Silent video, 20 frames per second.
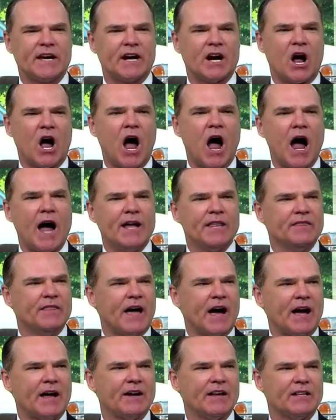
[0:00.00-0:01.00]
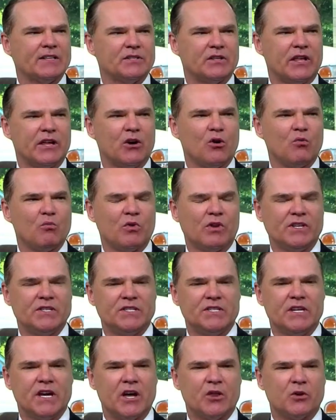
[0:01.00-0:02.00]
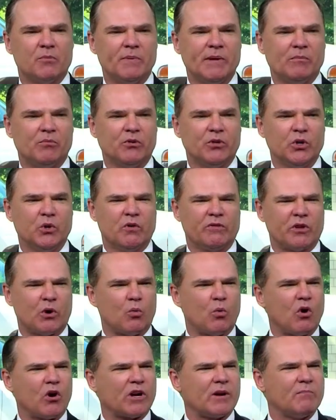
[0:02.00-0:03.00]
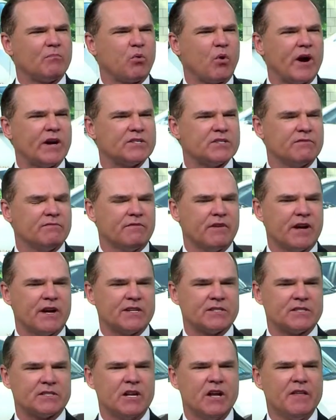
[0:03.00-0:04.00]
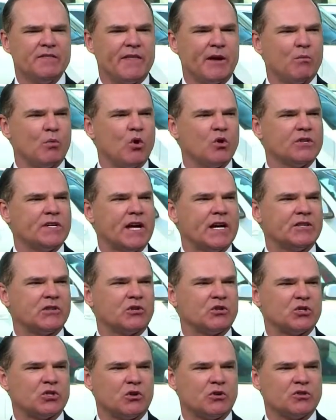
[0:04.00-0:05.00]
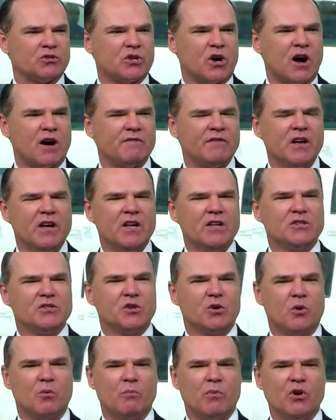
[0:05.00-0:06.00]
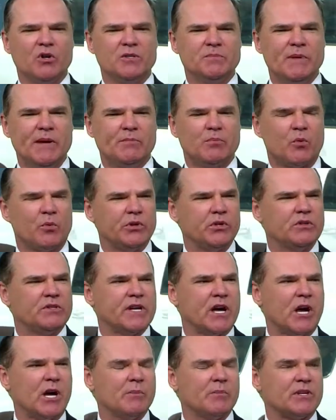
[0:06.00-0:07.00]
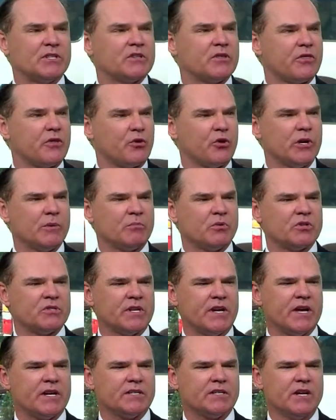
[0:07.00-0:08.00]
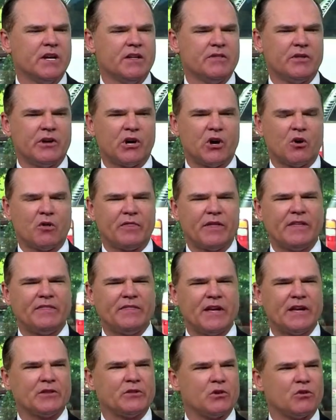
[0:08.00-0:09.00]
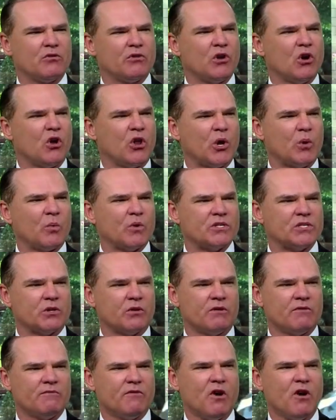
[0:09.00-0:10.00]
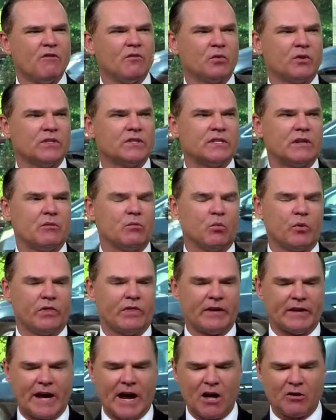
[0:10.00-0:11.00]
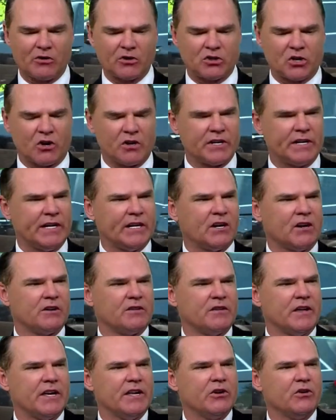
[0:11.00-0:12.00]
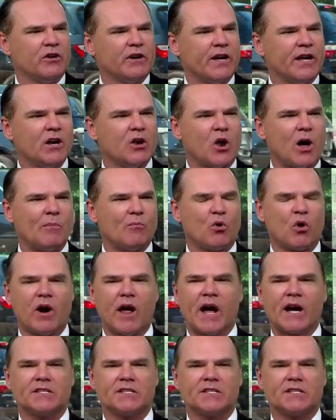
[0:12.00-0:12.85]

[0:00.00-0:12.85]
kind of hide that and they don't really see other people do it. They'll wear compression vests. They won't take their shirts off. So most people, when you tell them it's 30%, they think they're the only ones that are involved. Now they're starting to get on the internet, a lot more